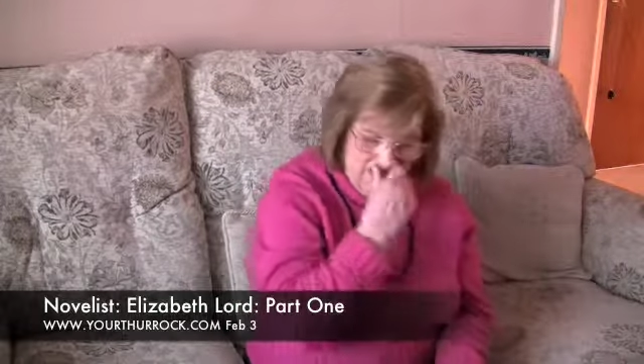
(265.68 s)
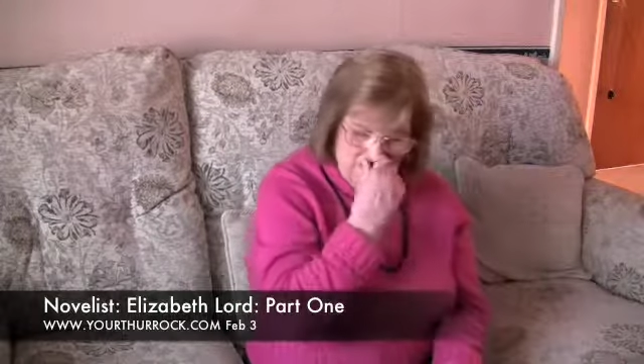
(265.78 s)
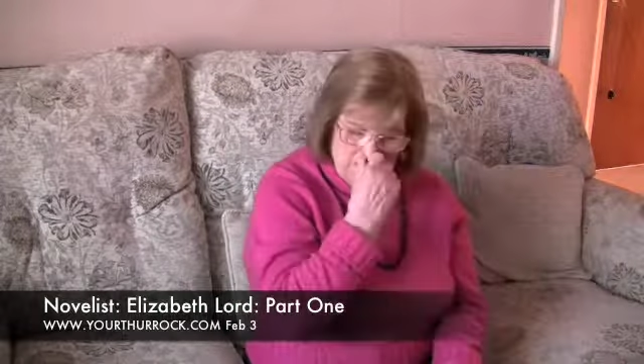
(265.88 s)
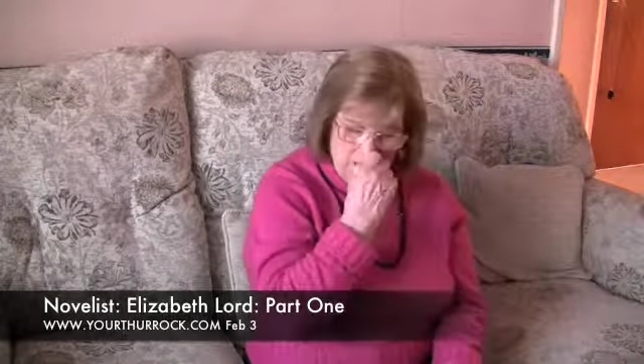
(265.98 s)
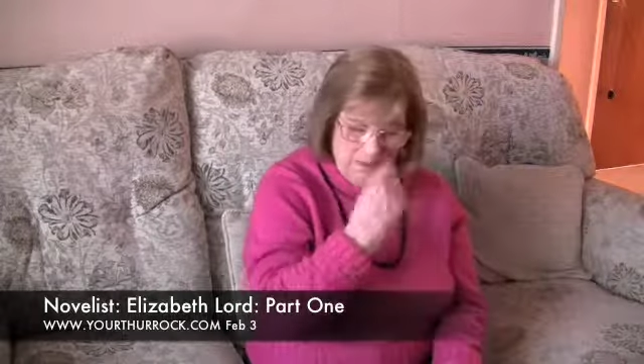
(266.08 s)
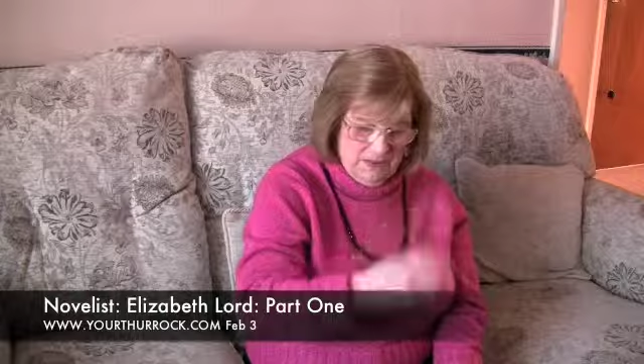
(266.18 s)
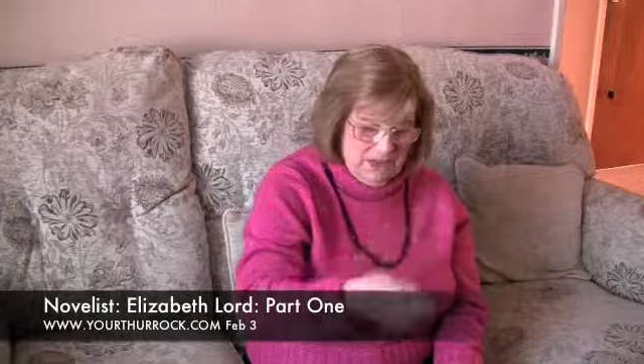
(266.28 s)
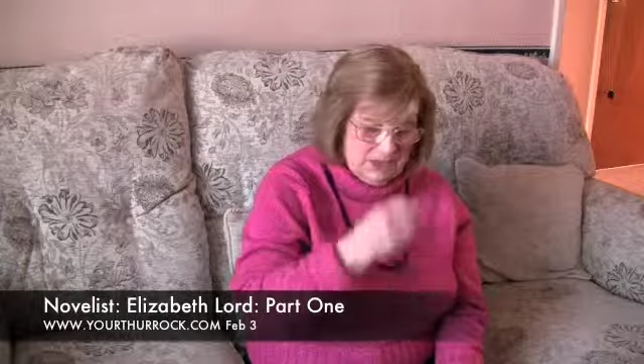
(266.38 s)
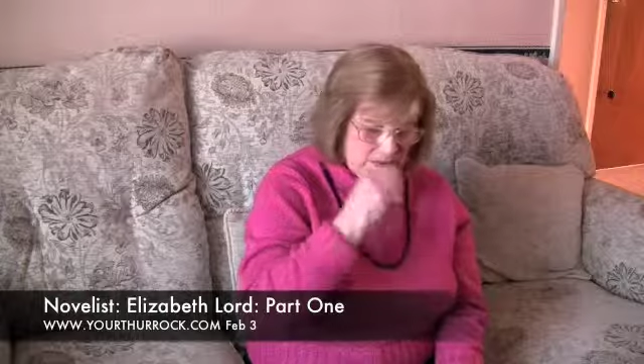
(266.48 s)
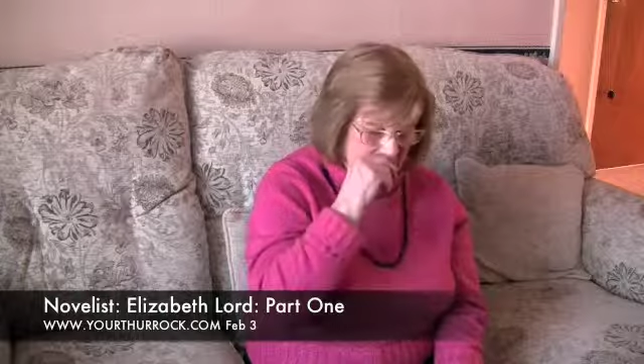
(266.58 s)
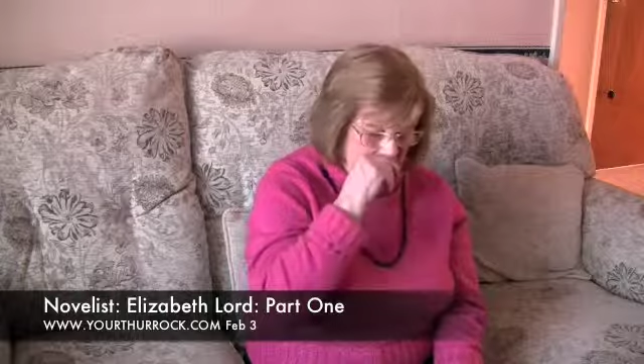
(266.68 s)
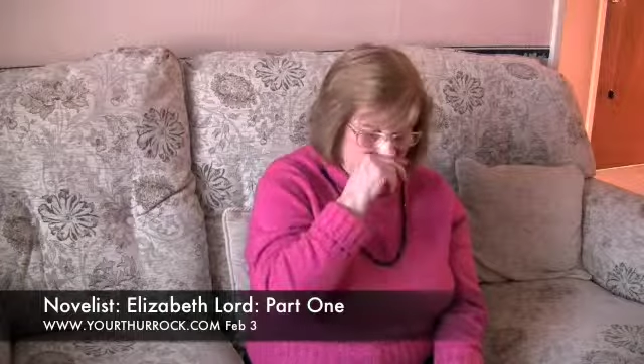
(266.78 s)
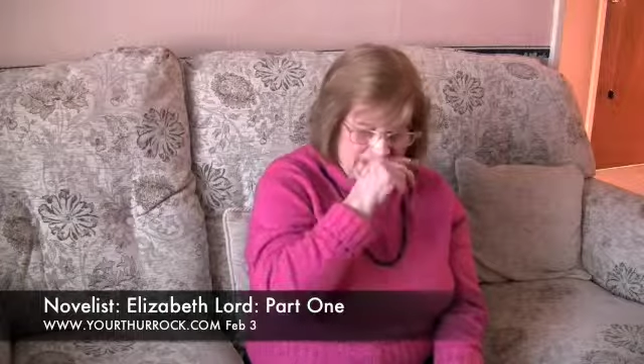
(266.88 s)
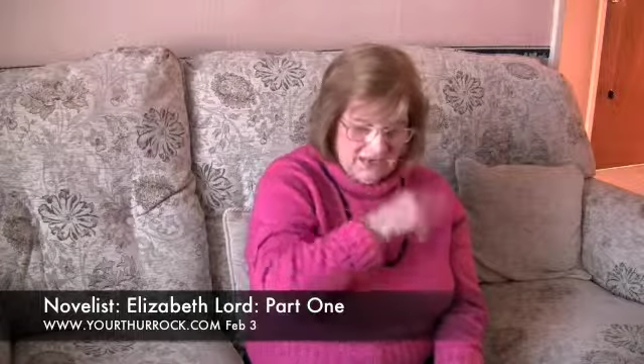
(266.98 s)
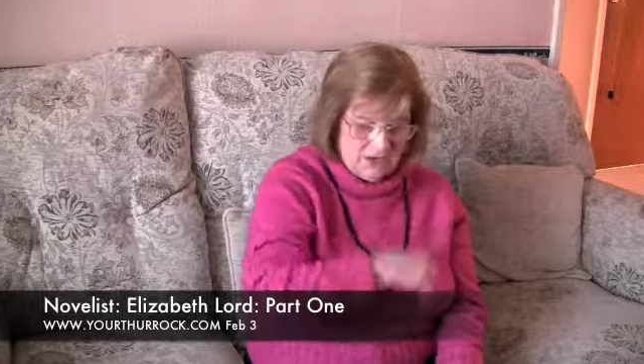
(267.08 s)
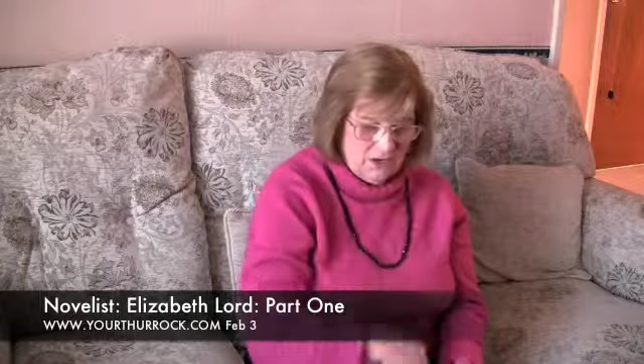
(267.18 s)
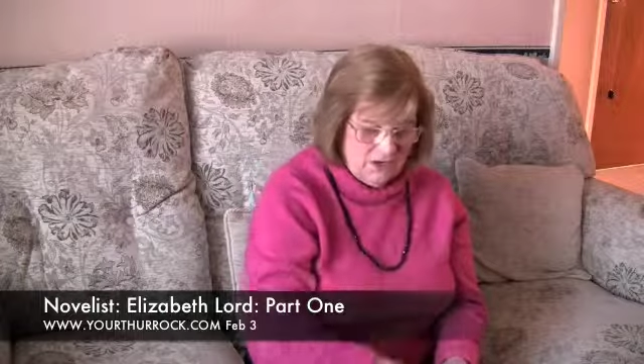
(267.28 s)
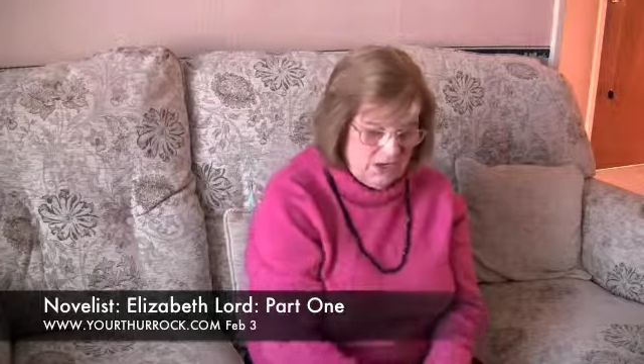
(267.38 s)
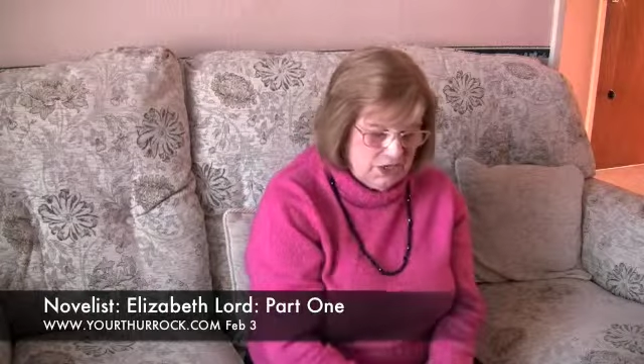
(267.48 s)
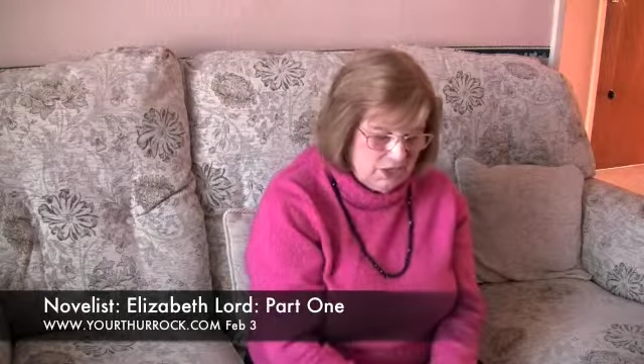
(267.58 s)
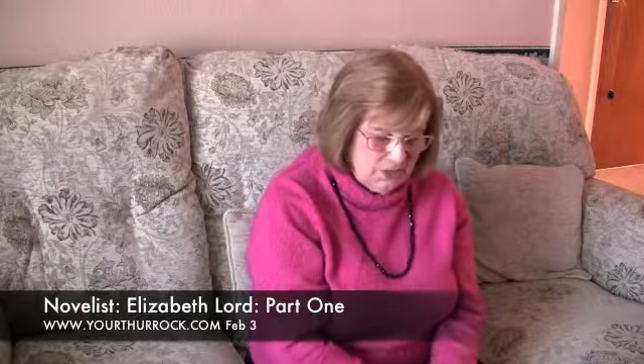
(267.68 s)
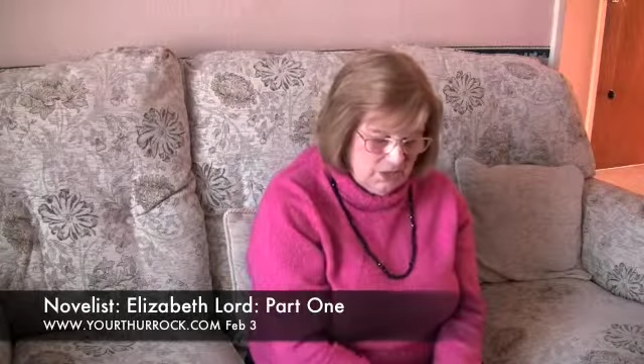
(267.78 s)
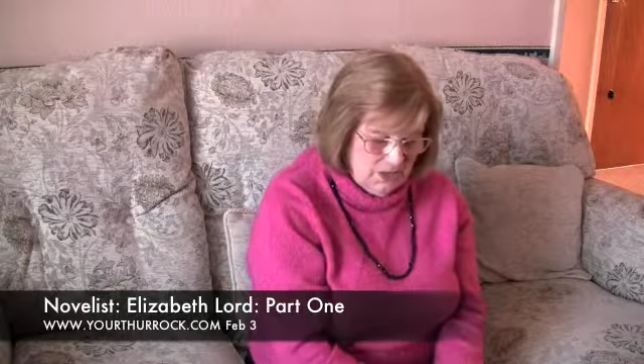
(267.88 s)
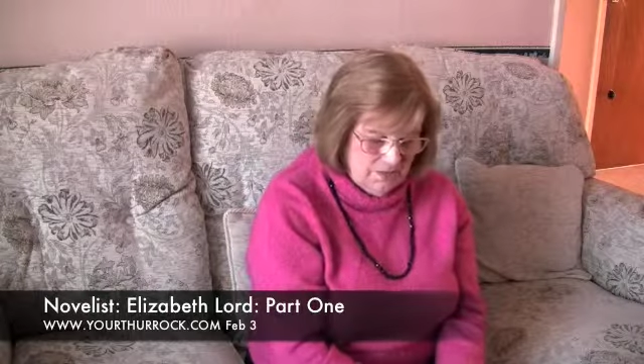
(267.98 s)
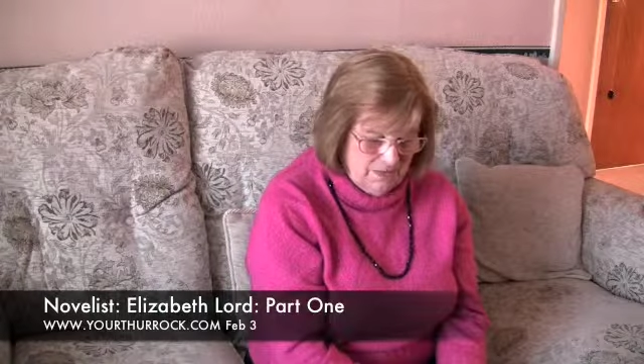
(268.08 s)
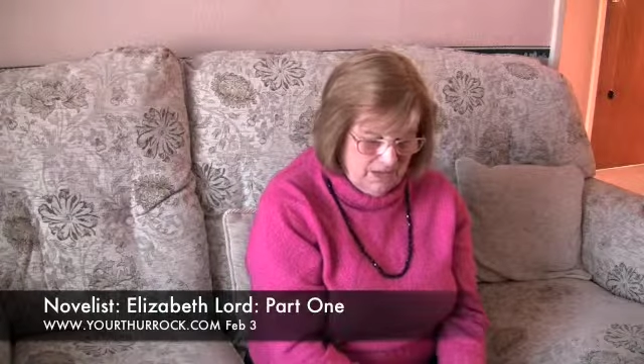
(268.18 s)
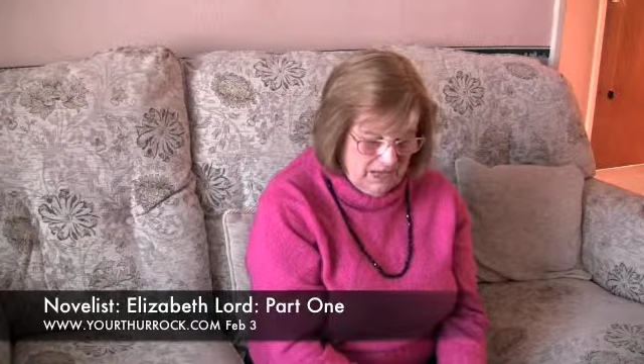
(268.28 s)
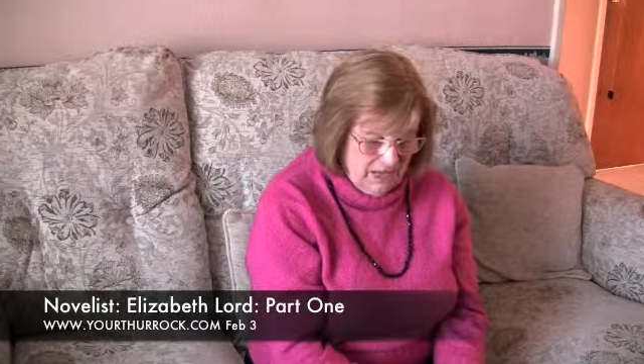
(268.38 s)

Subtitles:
was quite pleased with that, and it's gone into,